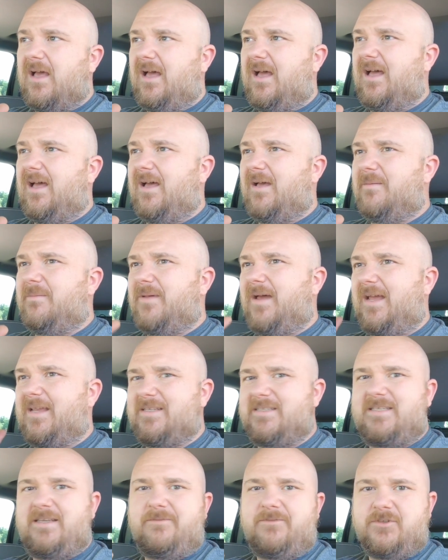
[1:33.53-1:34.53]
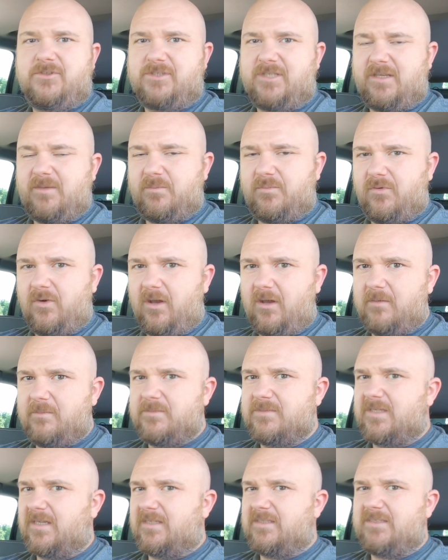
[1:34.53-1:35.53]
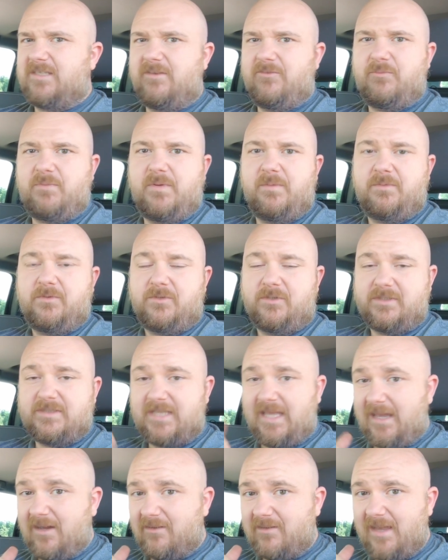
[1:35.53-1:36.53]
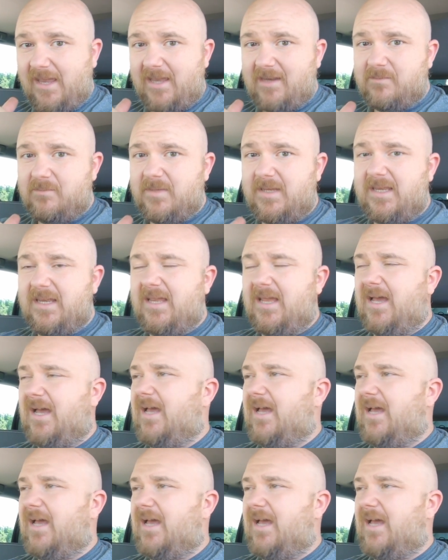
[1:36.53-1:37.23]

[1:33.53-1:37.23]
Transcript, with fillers: Uh, I can see if there's any problems. I can see if people are tailgating me.